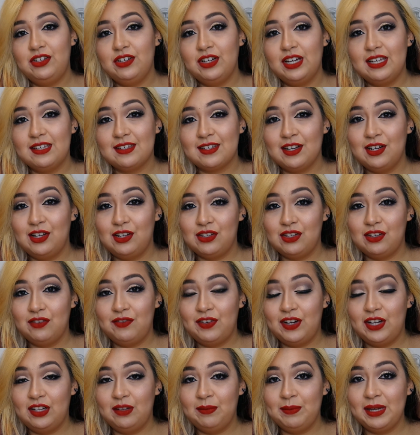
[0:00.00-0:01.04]
you guys can also
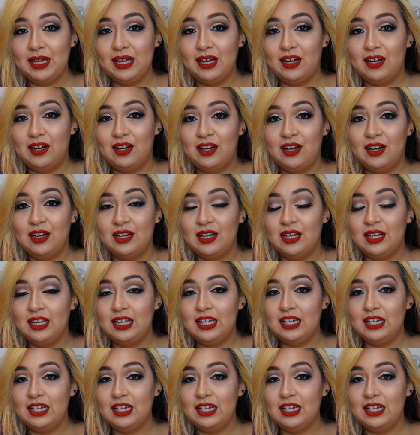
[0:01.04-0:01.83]
follow me on